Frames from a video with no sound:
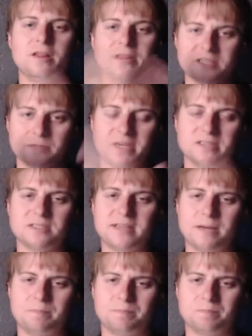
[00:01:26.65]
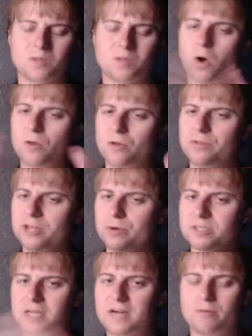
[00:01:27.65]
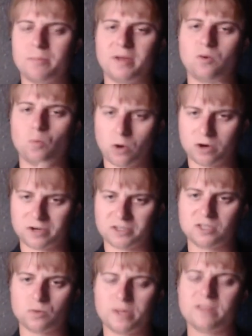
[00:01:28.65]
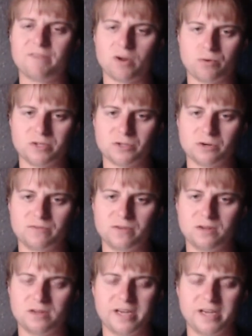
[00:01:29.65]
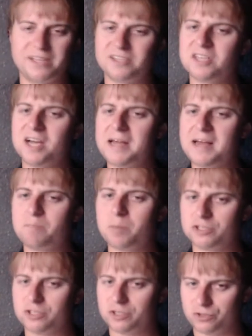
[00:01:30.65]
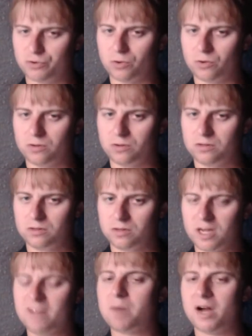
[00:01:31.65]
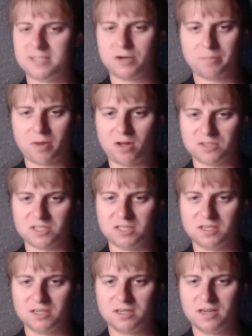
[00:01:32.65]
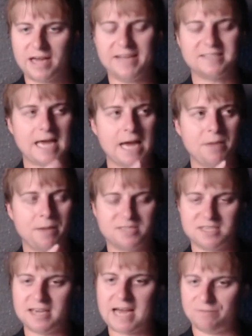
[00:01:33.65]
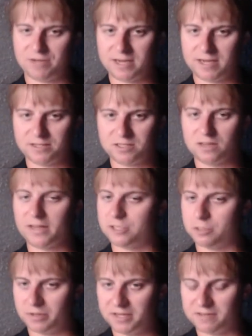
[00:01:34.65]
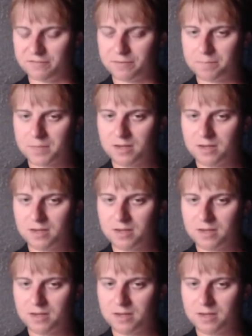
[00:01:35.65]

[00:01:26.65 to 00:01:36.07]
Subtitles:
This means that although the US government works with the Federal Reserve, it does not have much control of monetary policy, as MMT advocates like to believe.